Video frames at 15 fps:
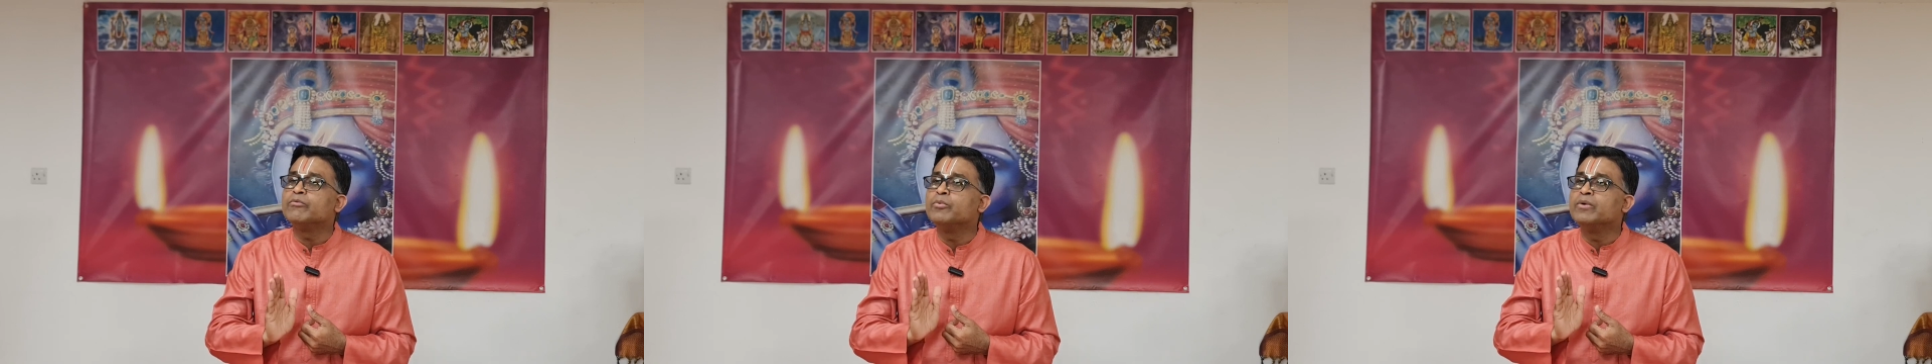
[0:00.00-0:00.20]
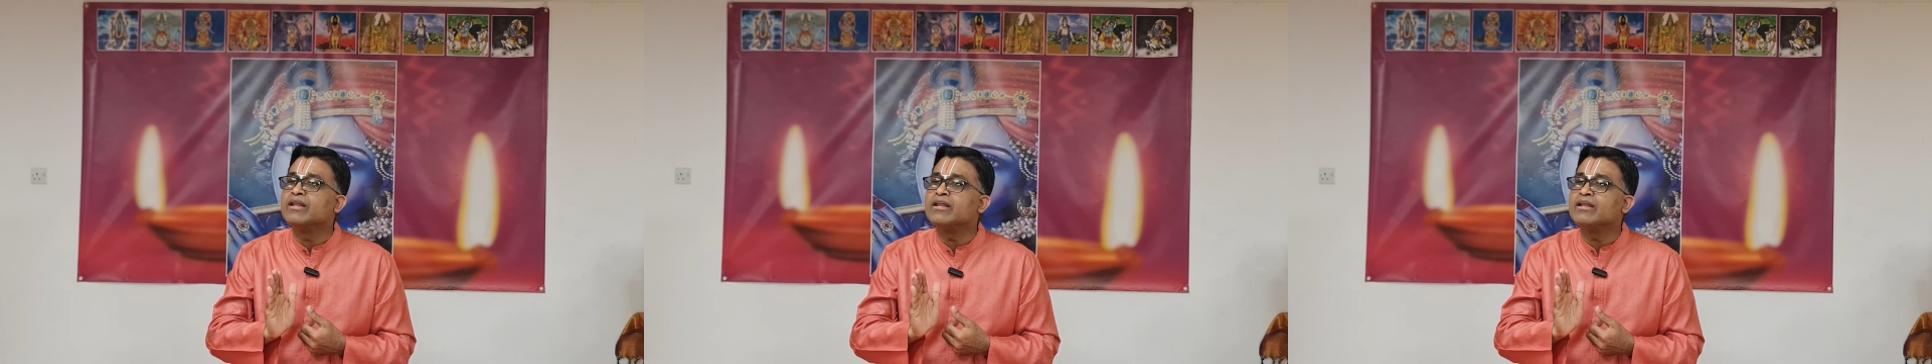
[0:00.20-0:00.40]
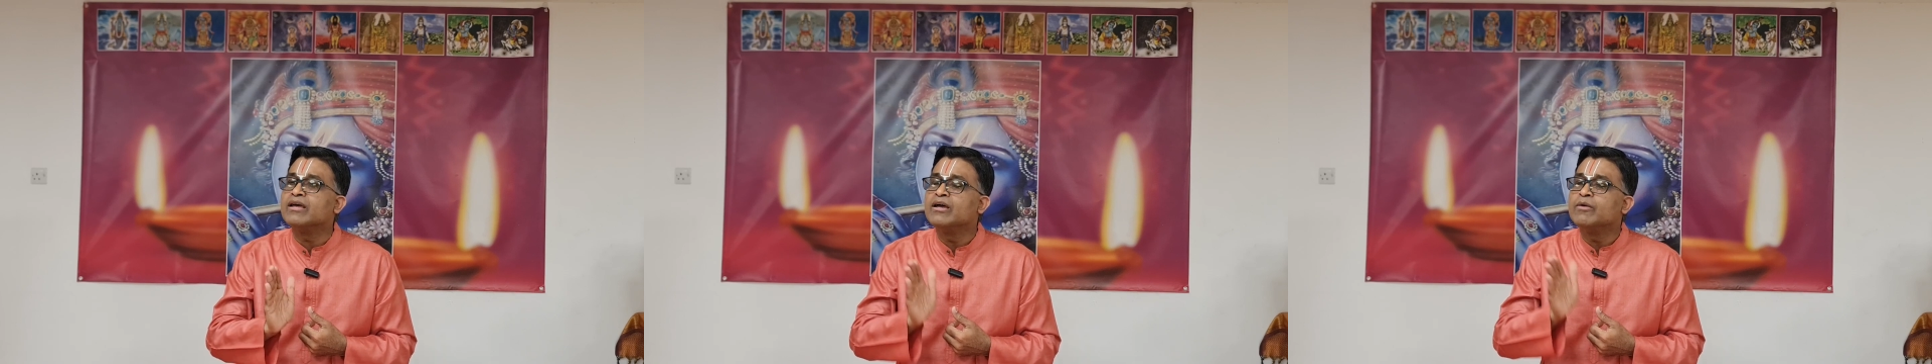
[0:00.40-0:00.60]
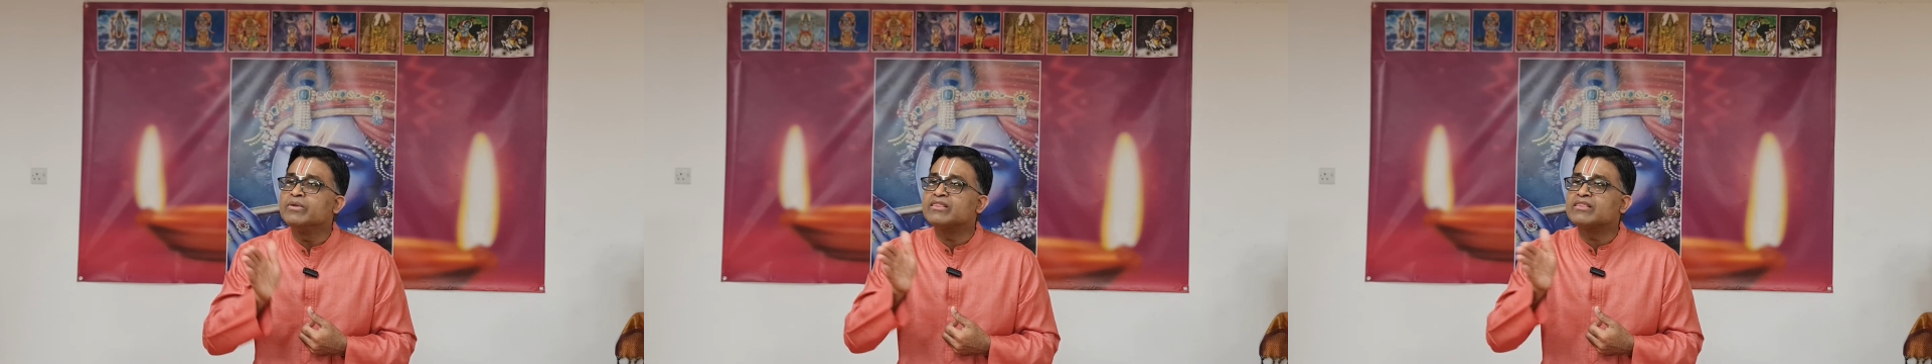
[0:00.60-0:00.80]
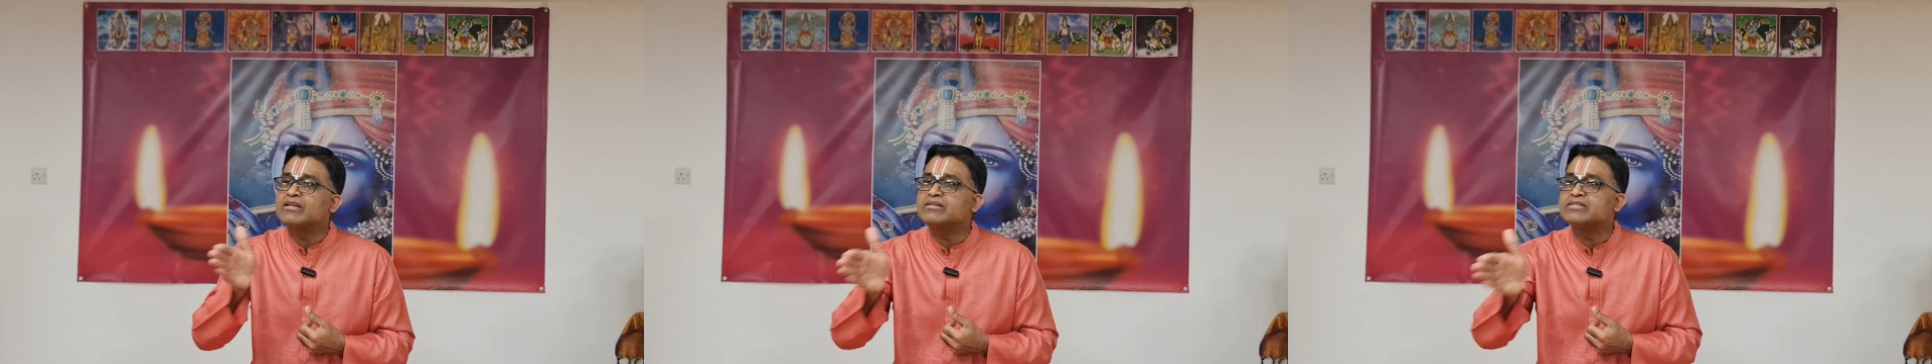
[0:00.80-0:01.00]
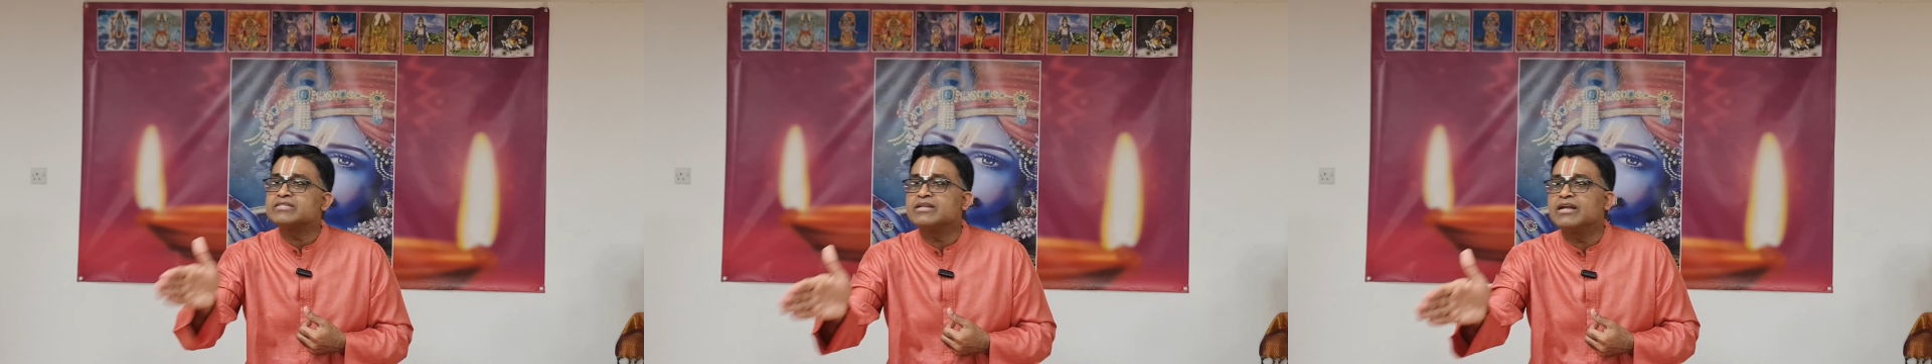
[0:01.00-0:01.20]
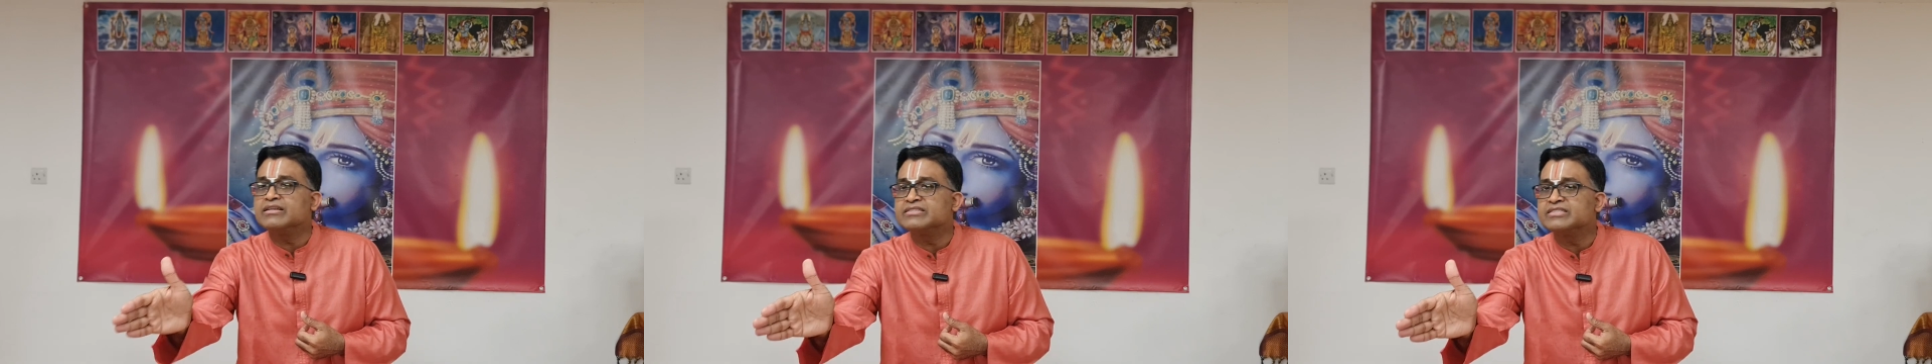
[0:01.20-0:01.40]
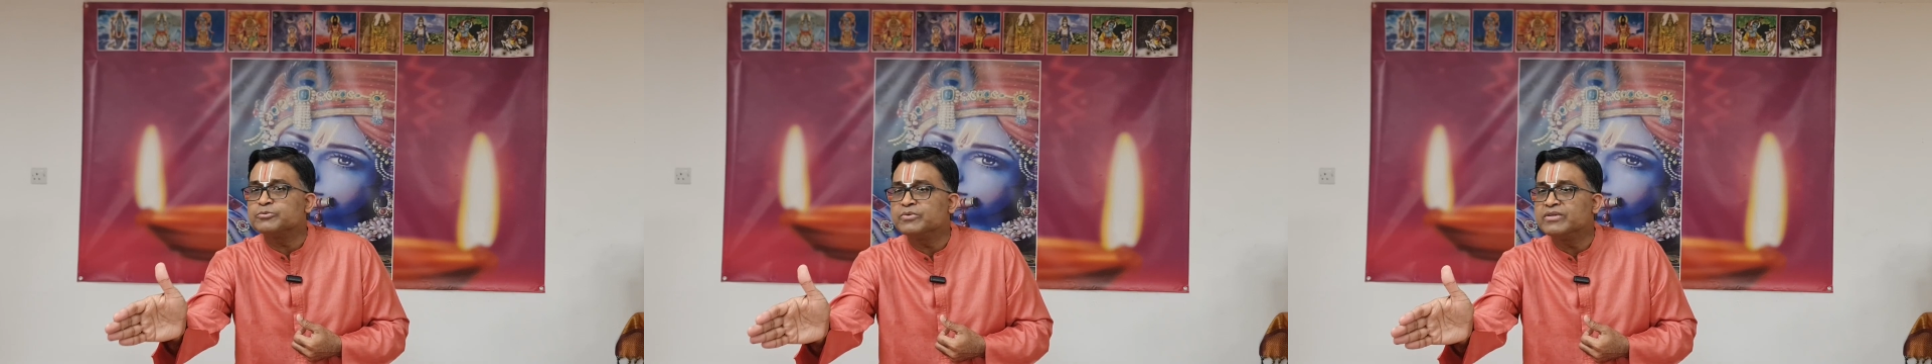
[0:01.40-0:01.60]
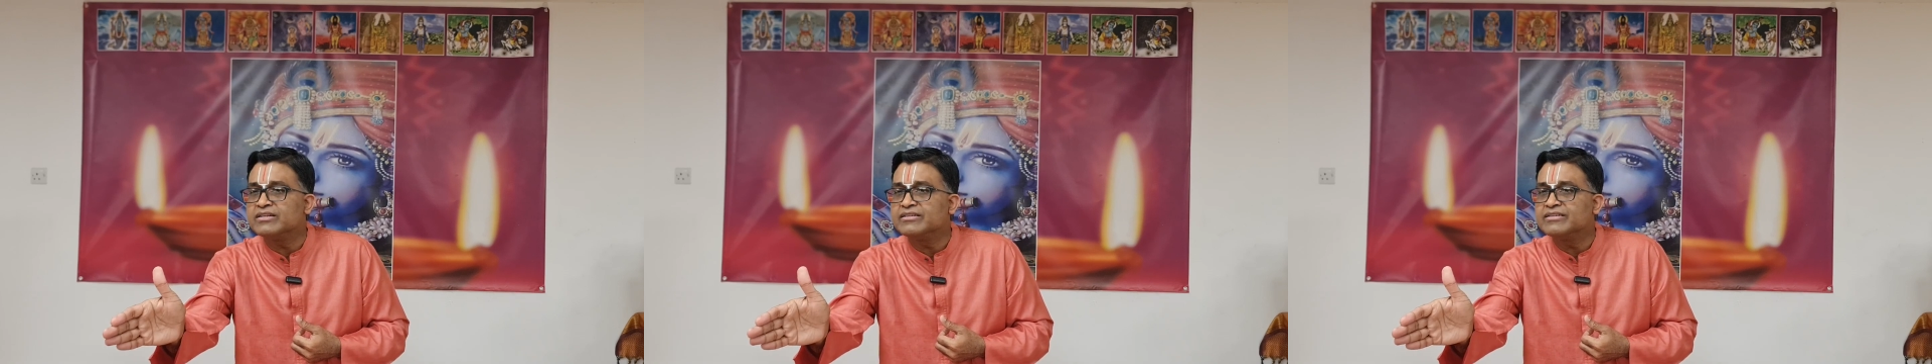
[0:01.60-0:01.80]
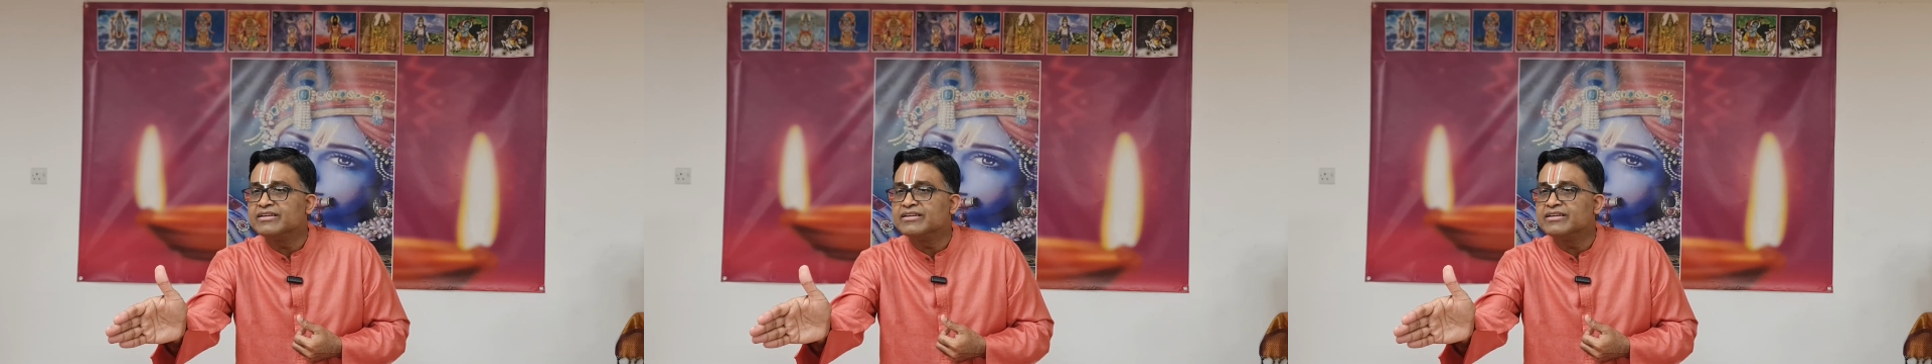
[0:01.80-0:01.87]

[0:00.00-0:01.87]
will with Krishna's will.